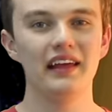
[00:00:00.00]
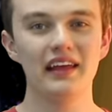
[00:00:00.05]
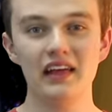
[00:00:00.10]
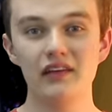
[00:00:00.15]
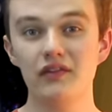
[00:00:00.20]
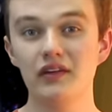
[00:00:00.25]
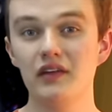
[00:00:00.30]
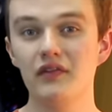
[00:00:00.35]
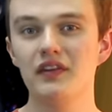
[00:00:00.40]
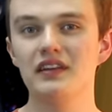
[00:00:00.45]

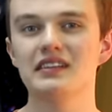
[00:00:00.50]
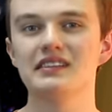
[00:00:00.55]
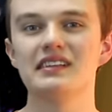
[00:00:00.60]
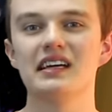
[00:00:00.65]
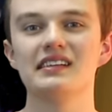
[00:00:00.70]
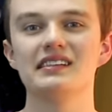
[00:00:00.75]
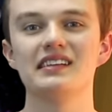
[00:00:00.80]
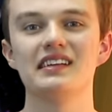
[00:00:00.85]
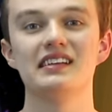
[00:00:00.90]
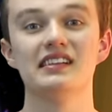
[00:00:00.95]
Even if he does
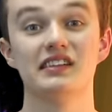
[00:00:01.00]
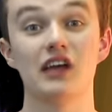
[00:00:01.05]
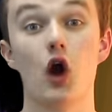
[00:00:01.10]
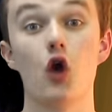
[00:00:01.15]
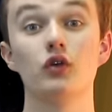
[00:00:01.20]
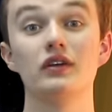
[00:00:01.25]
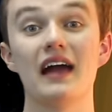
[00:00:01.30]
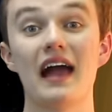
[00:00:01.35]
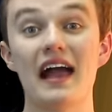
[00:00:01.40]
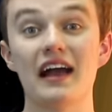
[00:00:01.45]
not see his
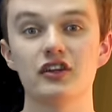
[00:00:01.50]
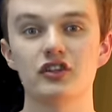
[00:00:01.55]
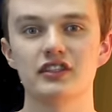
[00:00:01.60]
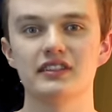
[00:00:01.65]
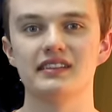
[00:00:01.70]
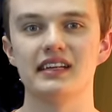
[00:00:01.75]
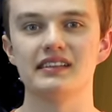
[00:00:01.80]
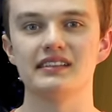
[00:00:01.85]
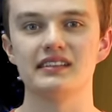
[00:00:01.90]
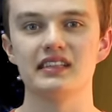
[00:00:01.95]
own
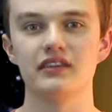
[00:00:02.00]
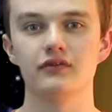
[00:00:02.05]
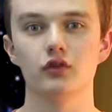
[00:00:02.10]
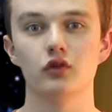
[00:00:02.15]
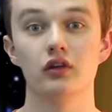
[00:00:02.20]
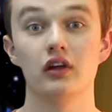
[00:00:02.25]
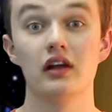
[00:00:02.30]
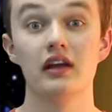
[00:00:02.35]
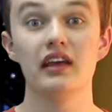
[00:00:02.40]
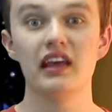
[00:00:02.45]
actions as
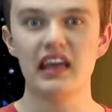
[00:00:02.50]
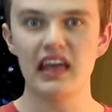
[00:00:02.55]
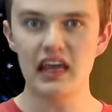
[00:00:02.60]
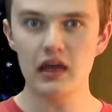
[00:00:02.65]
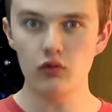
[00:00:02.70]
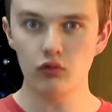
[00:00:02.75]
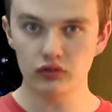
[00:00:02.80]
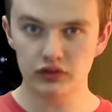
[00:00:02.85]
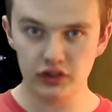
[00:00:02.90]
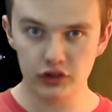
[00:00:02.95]
evil,
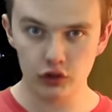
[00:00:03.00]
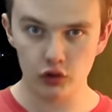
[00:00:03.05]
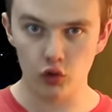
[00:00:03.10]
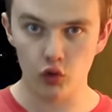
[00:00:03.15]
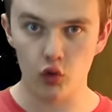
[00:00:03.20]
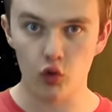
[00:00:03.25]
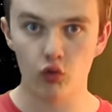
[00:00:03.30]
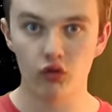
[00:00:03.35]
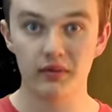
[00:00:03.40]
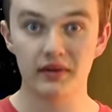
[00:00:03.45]
he
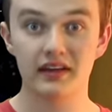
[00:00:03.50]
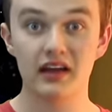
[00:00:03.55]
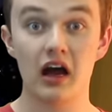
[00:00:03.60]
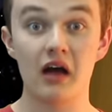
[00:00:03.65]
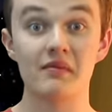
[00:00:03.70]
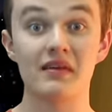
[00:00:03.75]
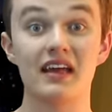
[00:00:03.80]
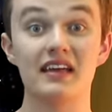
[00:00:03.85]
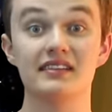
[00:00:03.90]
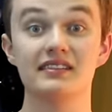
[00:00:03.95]
too will
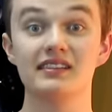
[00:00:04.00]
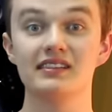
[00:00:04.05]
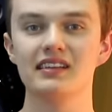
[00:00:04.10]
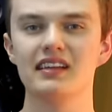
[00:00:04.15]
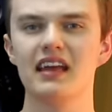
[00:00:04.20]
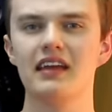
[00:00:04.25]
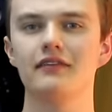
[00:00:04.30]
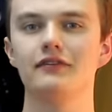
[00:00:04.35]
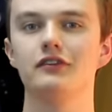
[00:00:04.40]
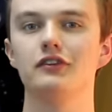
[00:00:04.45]
become a
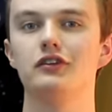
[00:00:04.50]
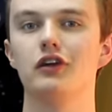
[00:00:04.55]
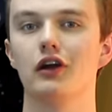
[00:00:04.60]
slave to